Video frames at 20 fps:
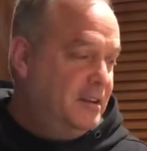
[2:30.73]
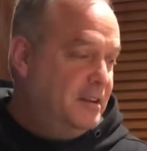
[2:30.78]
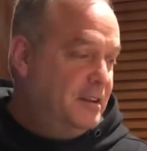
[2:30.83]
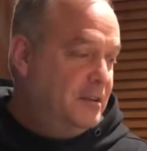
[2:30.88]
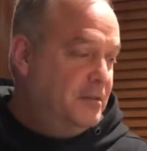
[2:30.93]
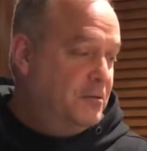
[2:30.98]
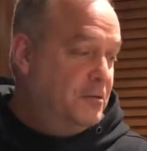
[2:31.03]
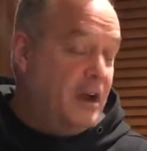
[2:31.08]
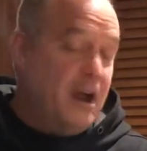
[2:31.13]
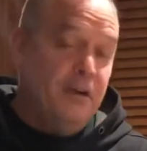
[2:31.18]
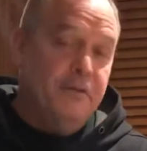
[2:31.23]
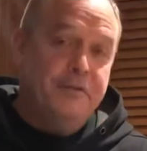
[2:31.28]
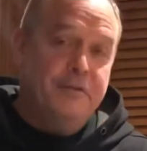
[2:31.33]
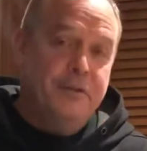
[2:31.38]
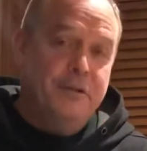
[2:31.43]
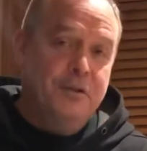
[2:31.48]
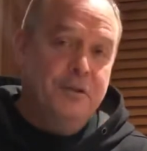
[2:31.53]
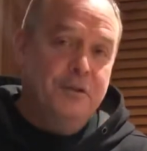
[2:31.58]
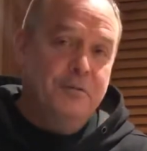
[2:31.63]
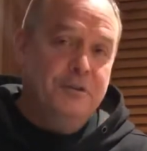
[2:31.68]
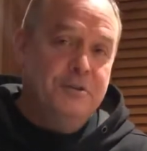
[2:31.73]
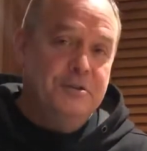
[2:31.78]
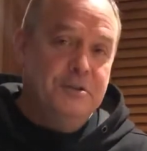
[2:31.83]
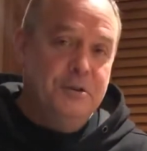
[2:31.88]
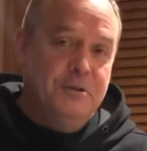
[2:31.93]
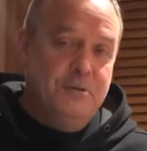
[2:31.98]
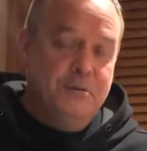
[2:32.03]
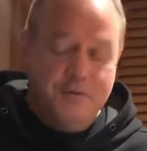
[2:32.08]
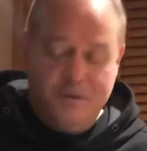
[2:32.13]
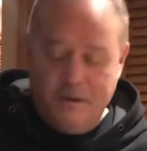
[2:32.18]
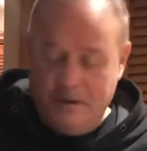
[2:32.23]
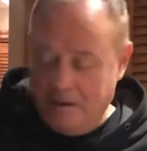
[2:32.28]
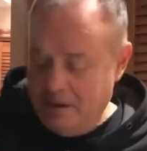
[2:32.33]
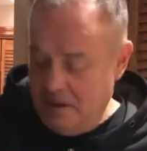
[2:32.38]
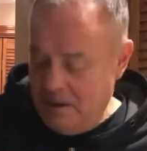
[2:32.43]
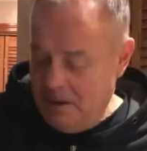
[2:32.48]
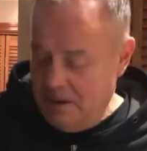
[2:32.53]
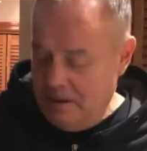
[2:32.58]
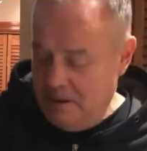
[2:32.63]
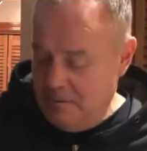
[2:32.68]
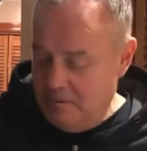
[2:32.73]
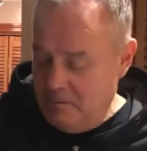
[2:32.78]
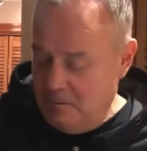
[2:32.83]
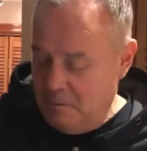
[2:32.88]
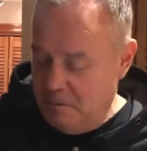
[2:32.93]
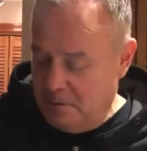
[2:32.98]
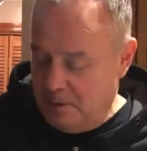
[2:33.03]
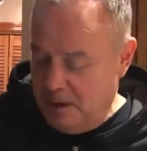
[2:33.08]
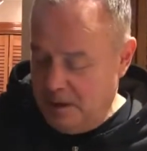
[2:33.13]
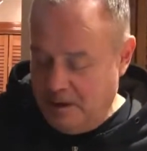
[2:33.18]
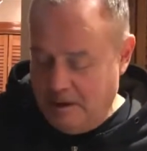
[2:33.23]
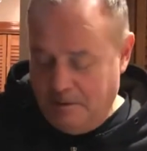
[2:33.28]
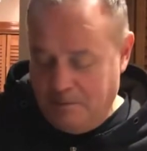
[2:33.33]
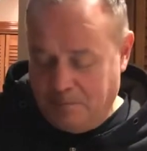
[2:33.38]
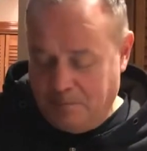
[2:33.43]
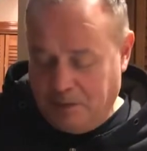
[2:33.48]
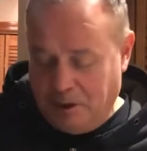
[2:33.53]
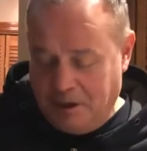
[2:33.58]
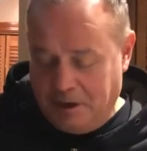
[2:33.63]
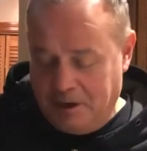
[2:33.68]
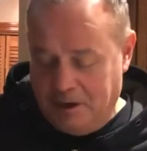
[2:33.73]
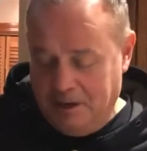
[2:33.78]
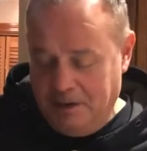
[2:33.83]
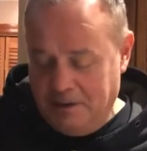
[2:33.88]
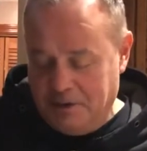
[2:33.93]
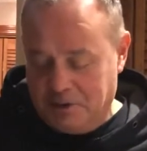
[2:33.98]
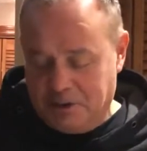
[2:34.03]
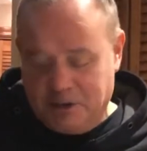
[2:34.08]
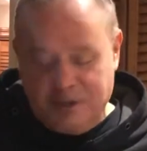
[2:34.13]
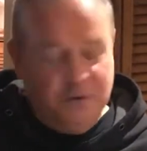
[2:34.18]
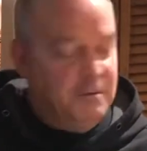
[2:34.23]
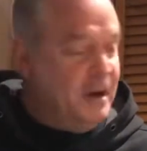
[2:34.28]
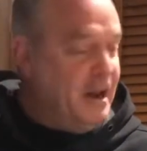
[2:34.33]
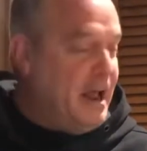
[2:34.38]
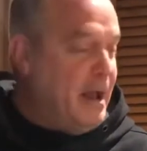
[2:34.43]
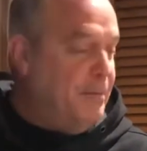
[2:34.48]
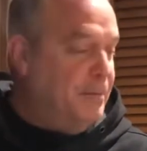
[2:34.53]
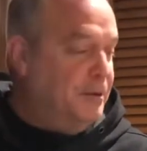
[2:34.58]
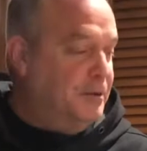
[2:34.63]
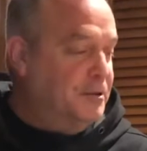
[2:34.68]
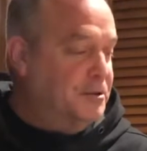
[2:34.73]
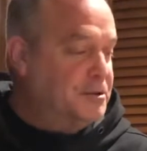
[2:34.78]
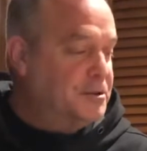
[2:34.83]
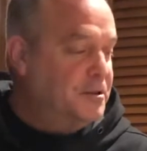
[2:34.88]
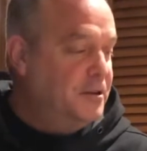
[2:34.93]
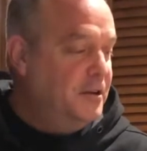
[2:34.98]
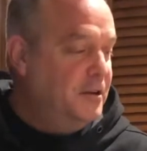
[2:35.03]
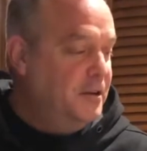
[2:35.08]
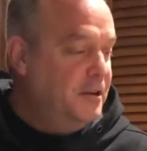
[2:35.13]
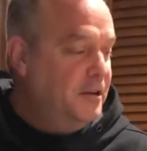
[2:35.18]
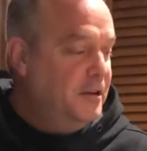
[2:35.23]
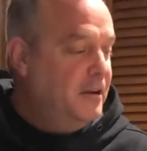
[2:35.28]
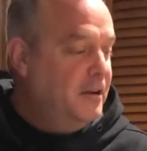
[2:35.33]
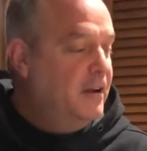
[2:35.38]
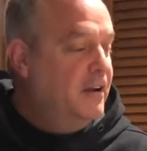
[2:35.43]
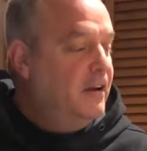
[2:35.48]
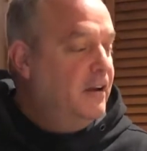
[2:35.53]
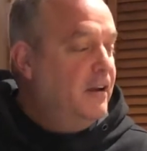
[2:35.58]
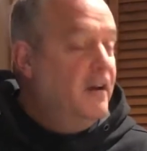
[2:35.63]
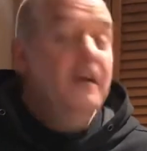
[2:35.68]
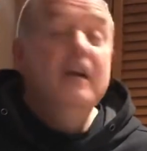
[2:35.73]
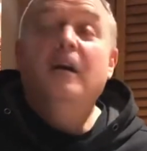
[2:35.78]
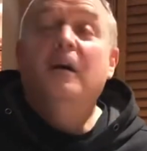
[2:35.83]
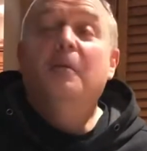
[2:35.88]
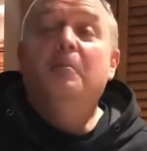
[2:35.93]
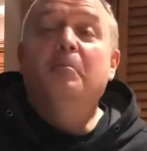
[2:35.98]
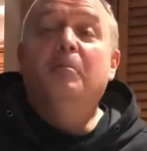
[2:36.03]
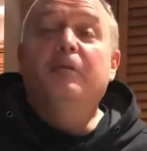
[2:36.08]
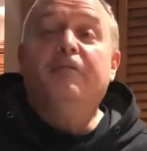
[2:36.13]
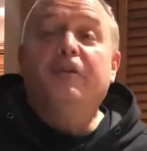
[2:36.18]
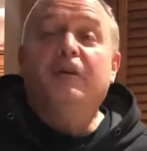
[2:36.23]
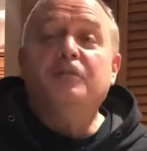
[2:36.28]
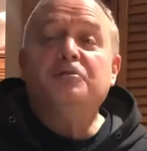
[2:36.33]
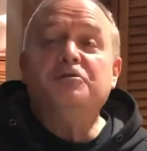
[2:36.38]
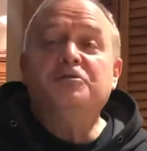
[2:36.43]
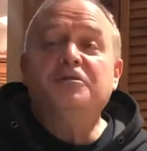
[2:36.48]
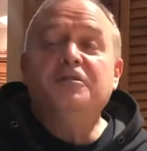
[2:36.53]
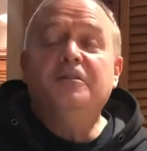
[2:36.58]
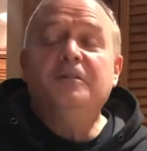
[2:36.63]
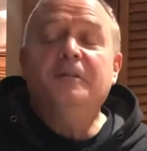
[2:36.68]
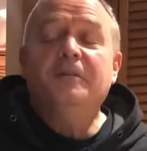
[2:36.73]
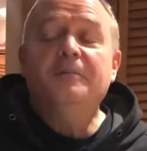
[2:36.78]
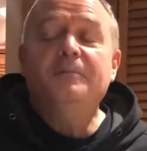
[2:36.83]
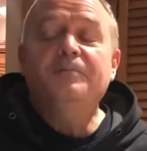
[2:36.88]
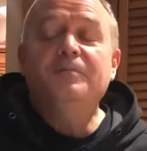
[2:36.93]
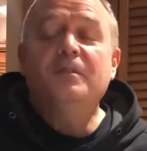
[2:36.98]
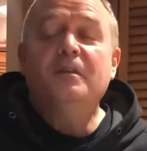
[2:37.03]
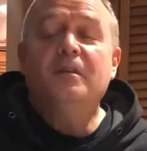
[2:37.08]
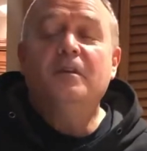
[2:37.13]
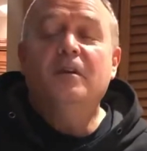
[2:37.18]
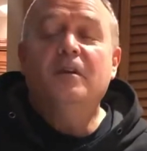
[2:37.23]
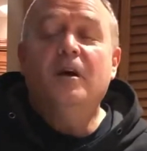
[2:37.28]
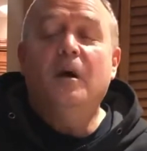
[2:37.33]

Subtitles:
without further ado, we'll plug it in and see what happens. But first, a